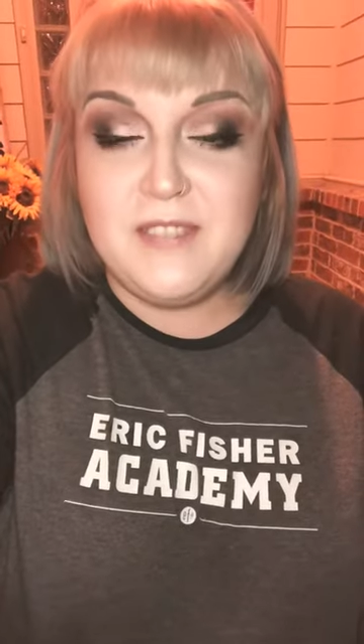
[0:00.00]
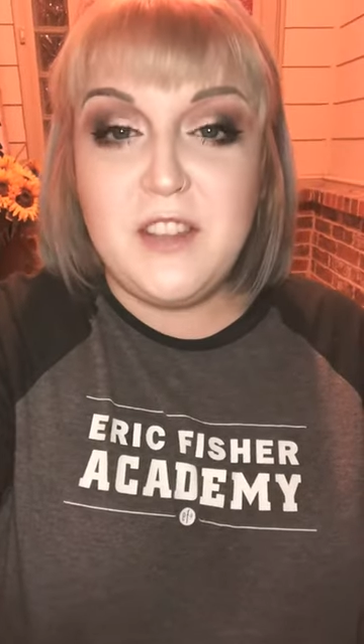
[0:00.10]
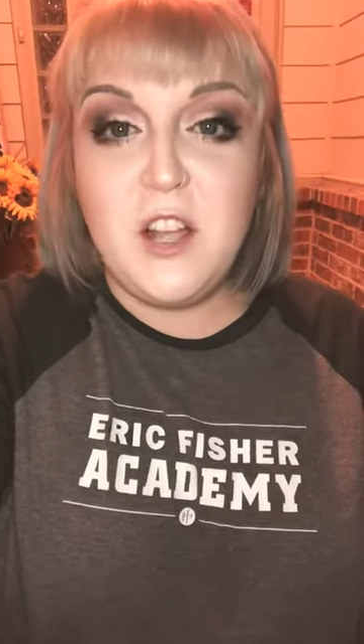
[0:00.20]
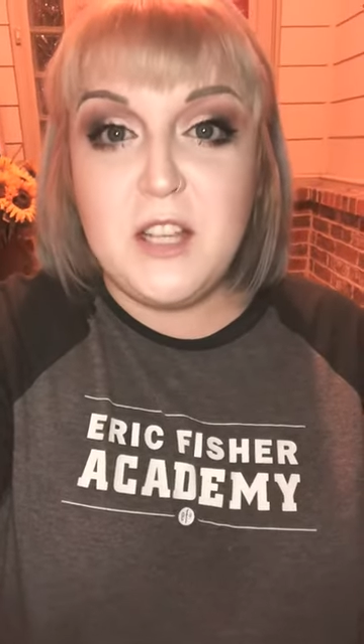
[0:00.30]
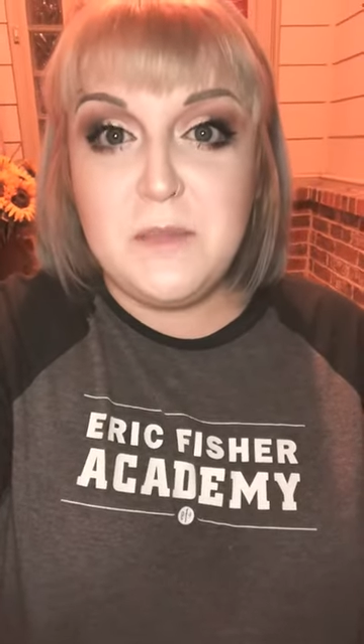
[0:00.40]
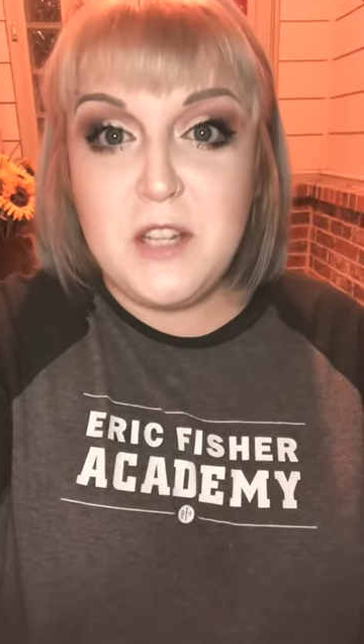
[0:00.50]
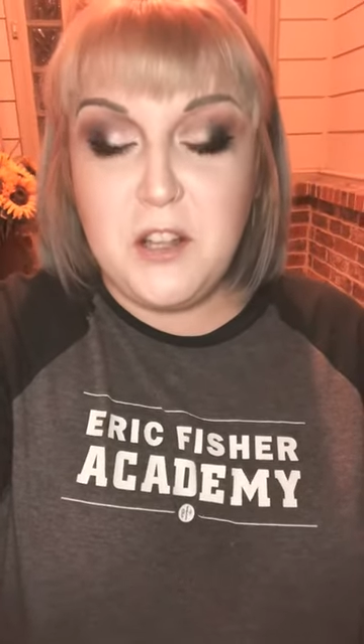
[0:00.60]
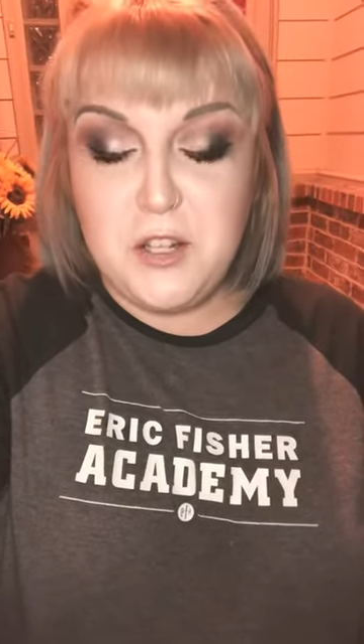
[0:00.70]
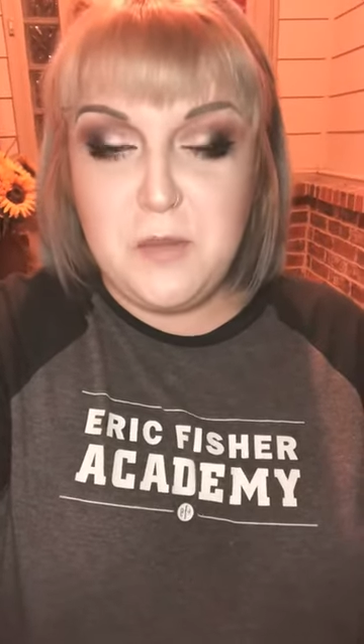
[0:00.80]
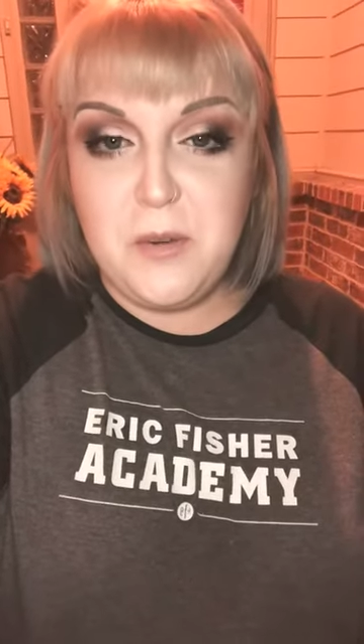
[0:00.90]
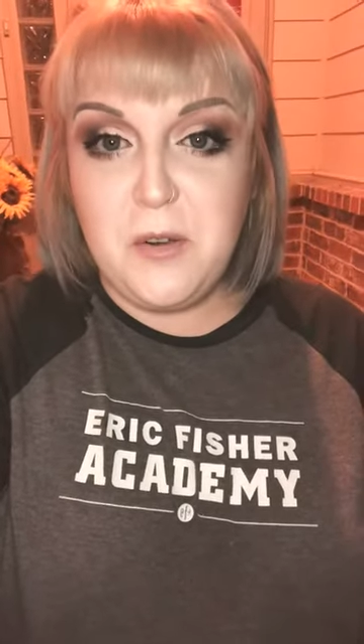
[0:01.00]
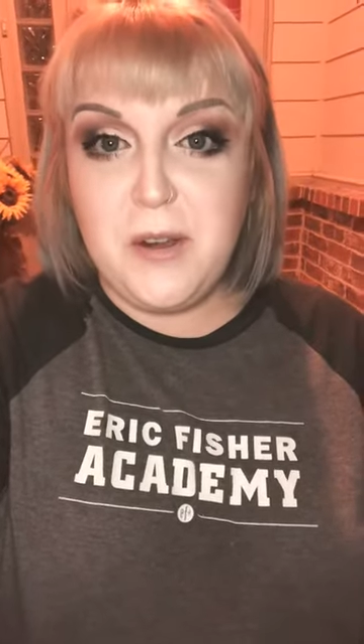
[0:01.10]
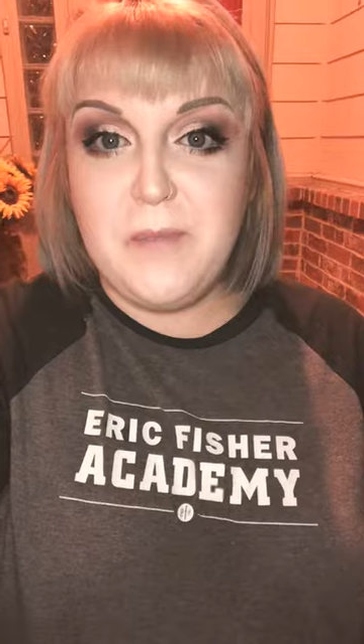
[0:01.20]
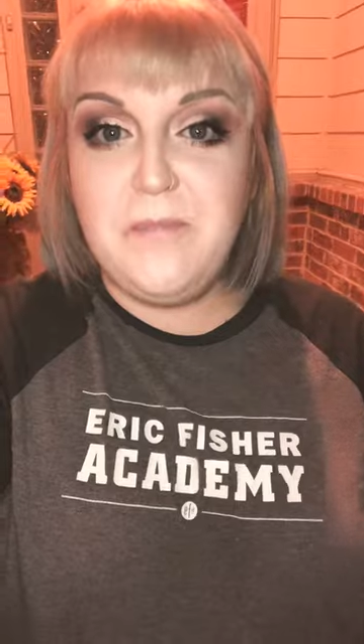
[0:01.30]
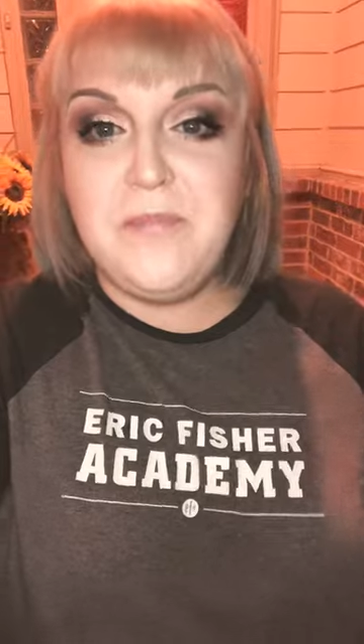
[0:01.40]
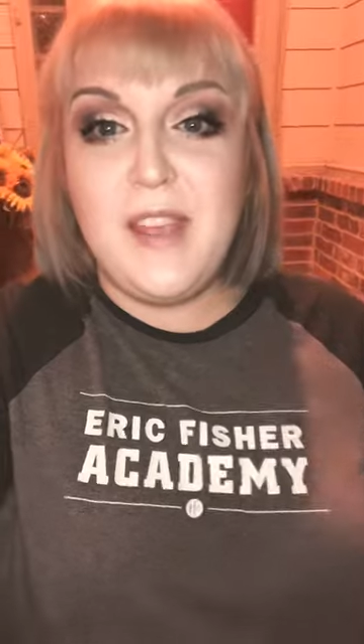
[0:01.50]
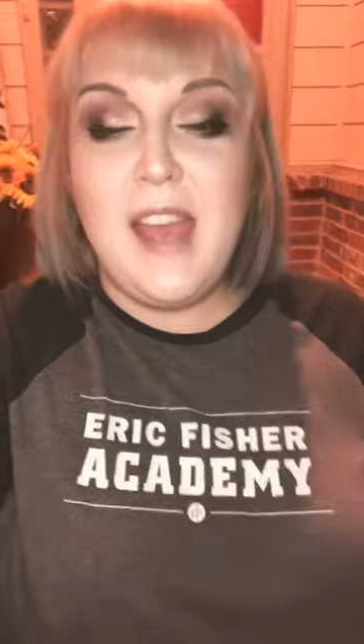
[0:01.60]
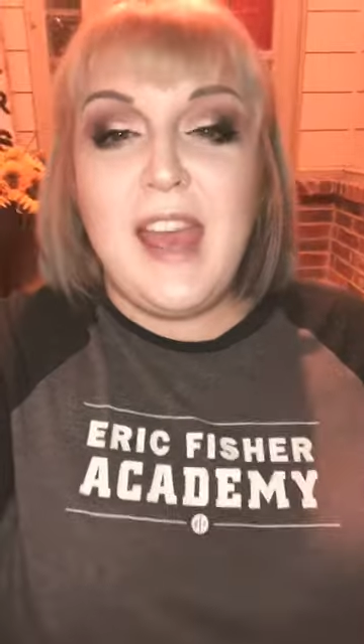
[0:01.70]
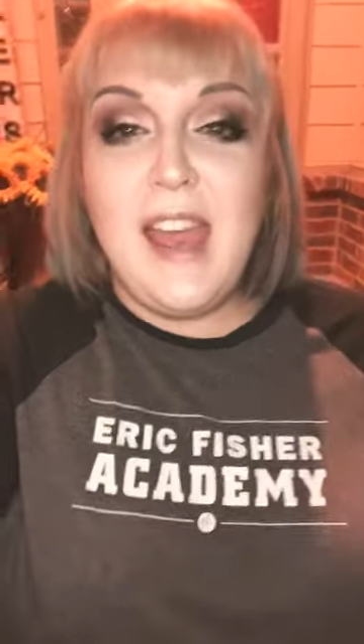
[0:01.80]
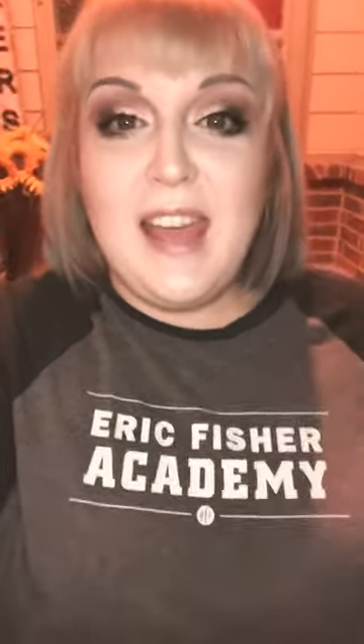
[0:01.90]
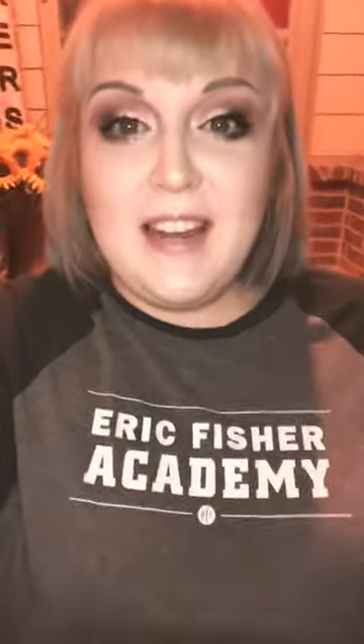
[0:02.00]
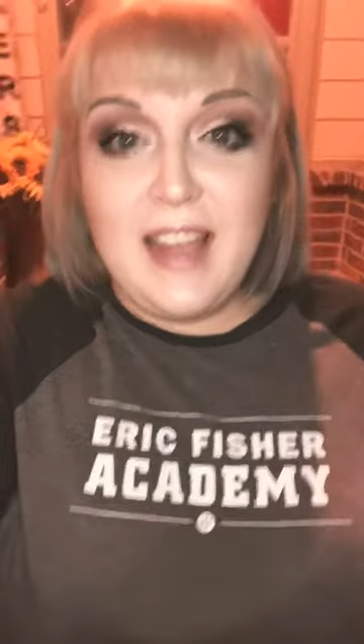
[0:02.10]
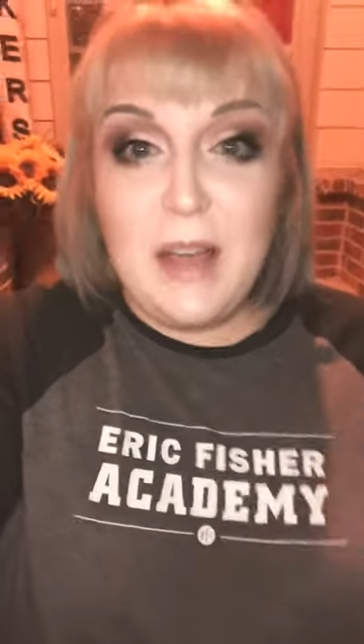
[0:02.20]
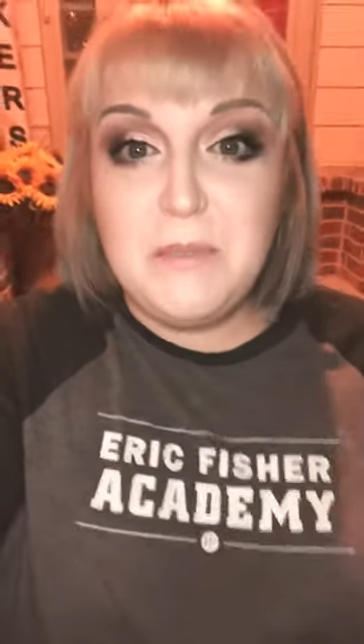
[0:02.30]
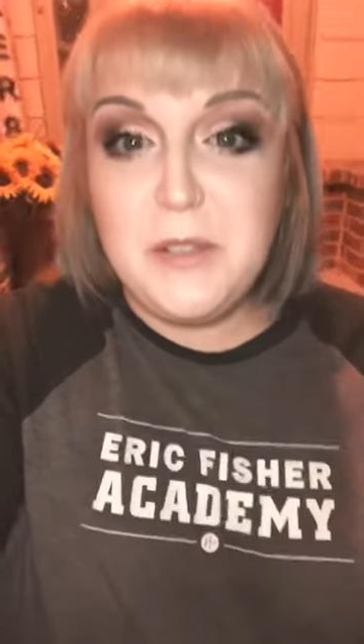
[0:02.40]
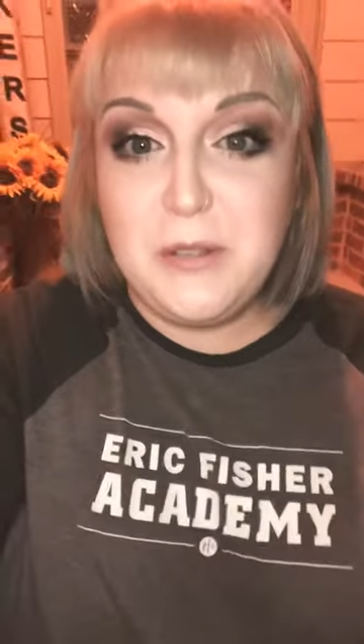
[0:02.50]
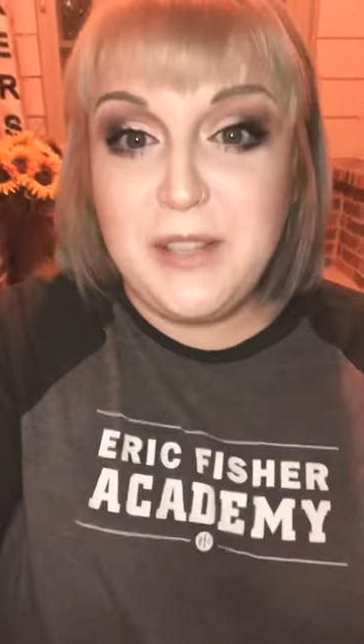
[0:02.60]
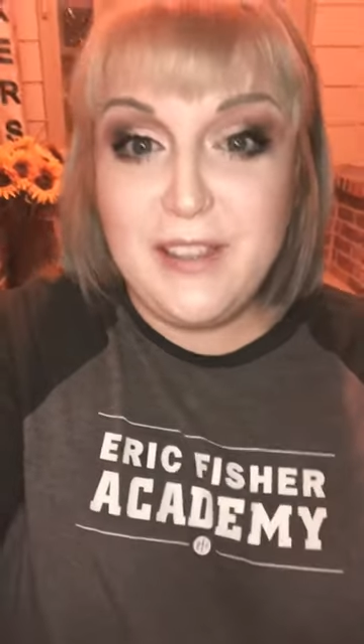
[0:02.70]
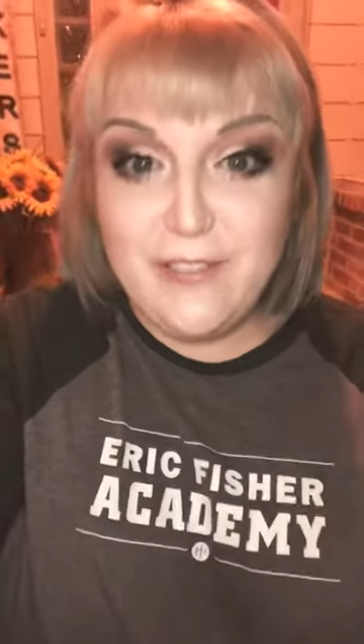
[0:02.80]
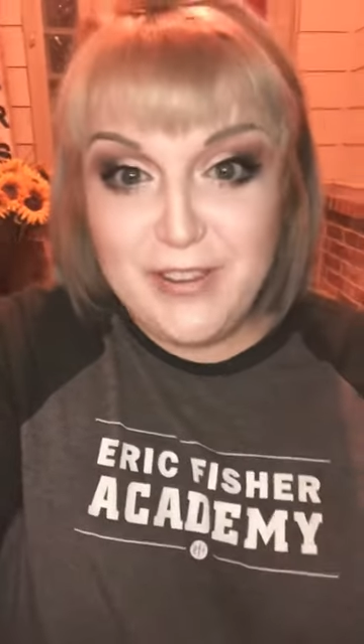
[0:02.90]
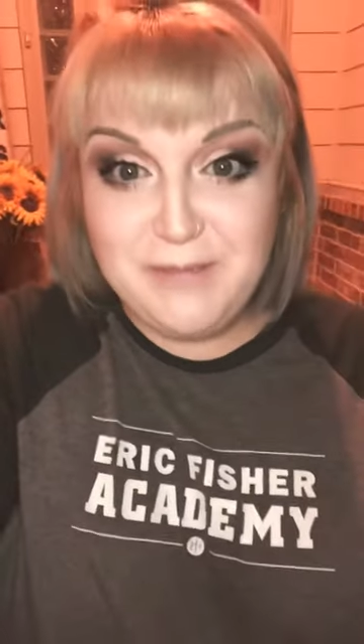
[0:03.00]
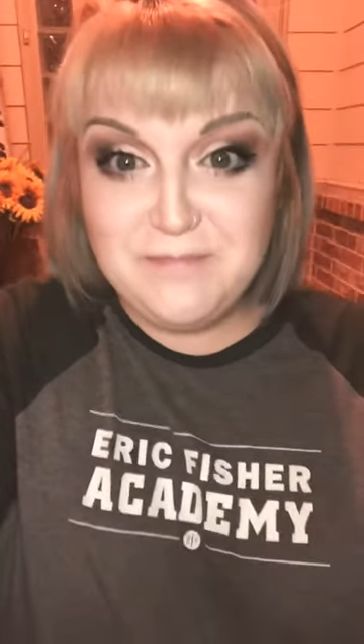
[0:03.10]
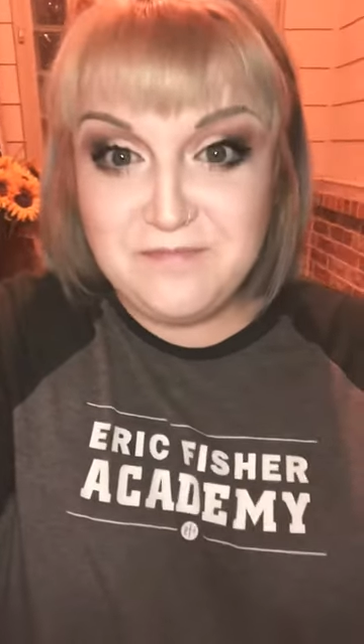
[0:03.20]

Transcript: in the cosmetology program and I absolutely love it.